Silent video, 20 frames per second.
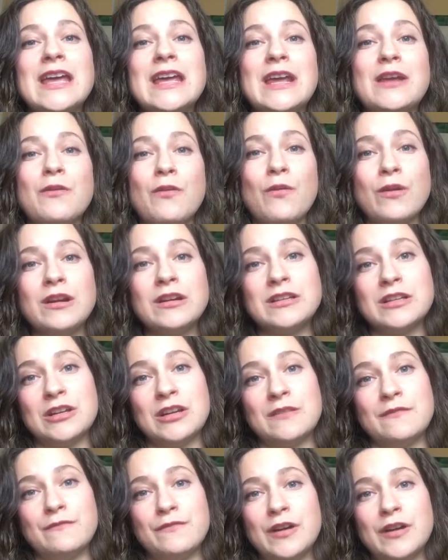in order to
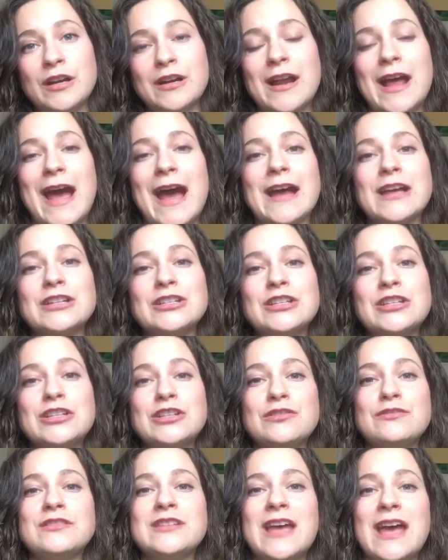convert, actually
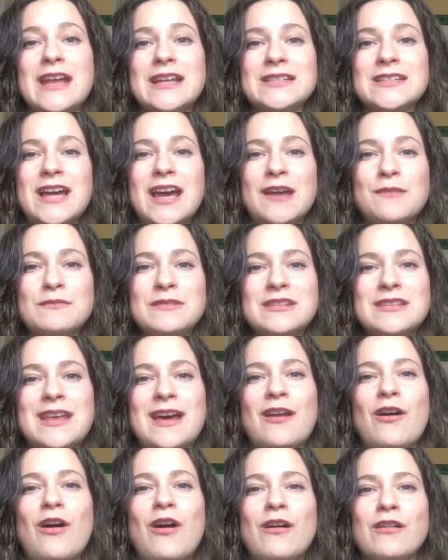use enzymes
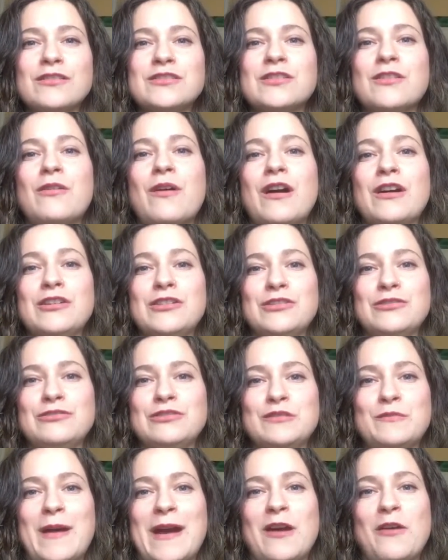that also are
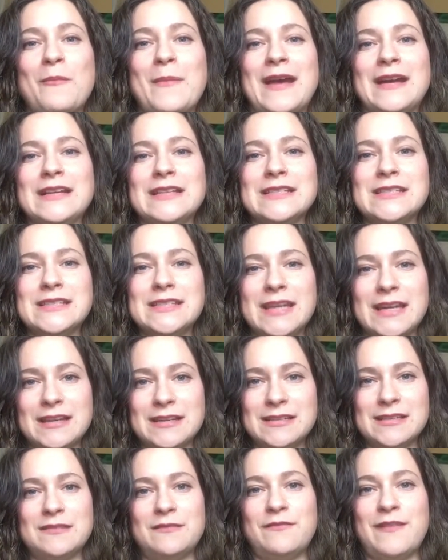used by
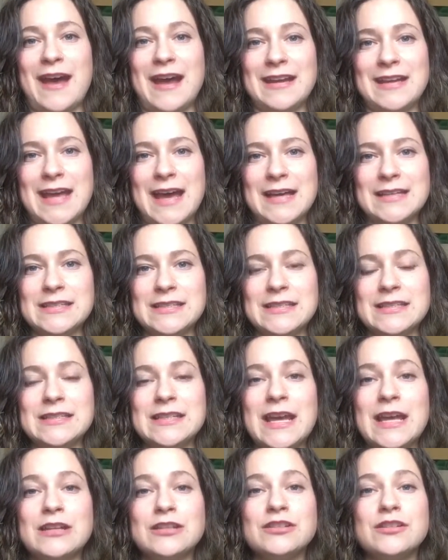omega-6 fatty acids.
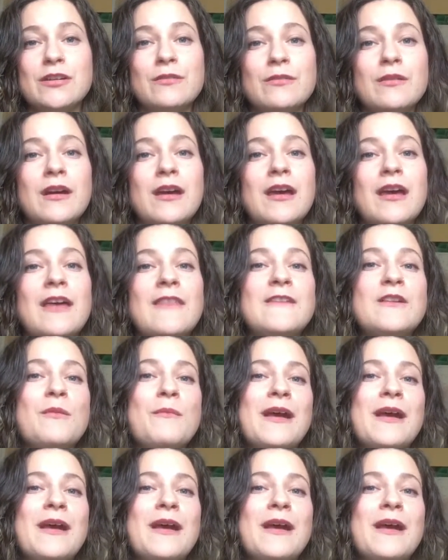And so the